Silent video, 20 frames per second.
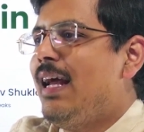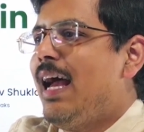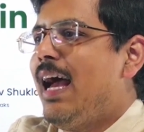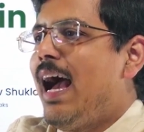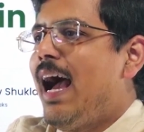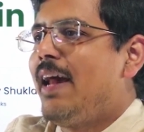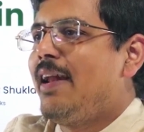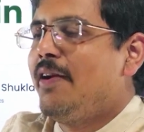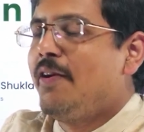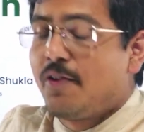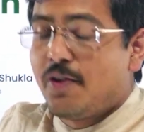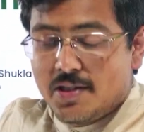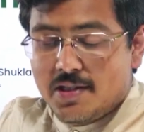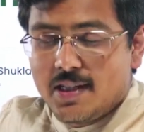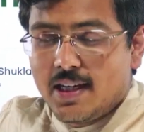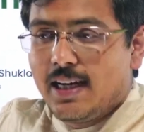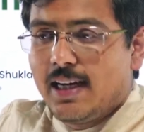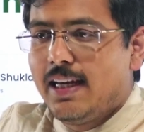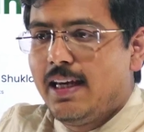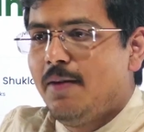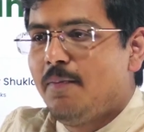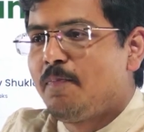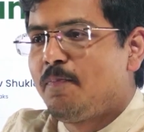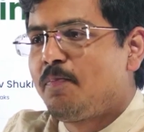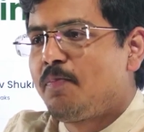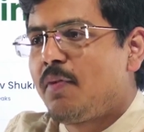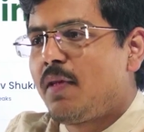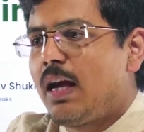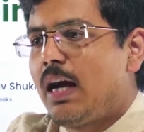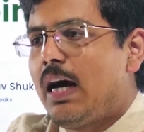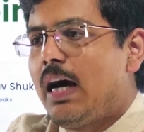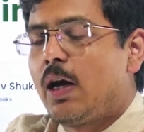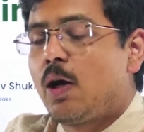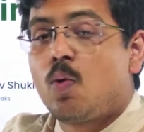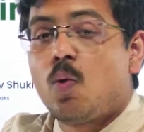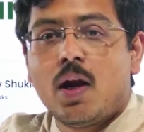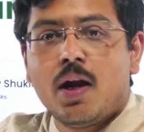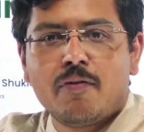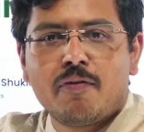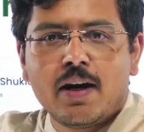And interestingly, I
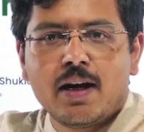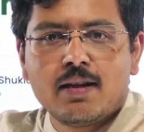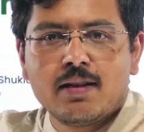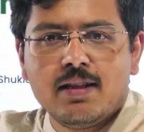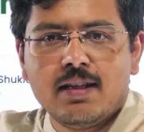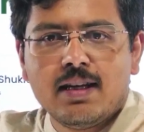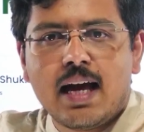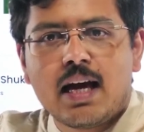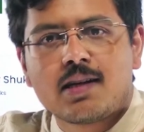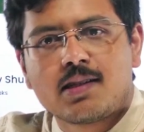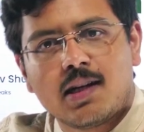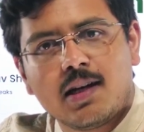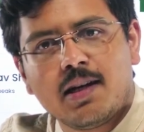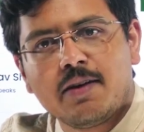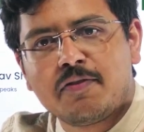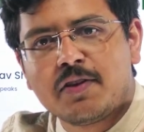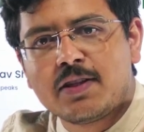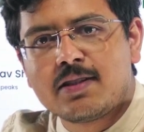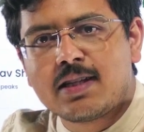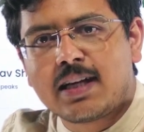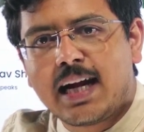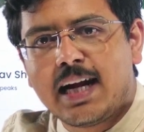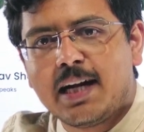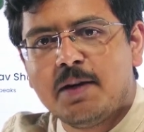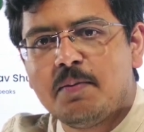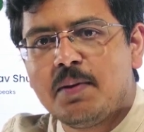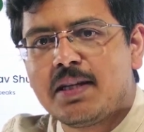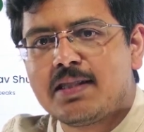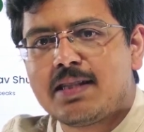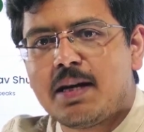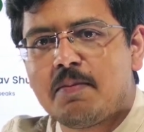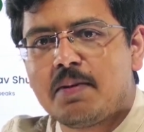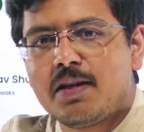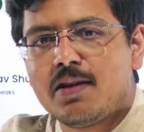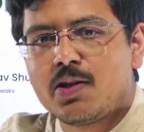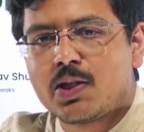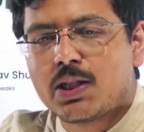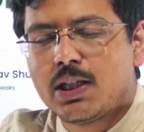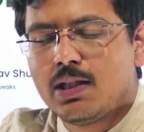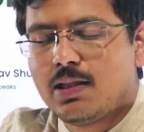qualified the National Defense Academy
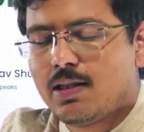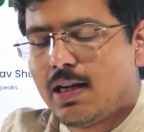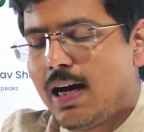examination.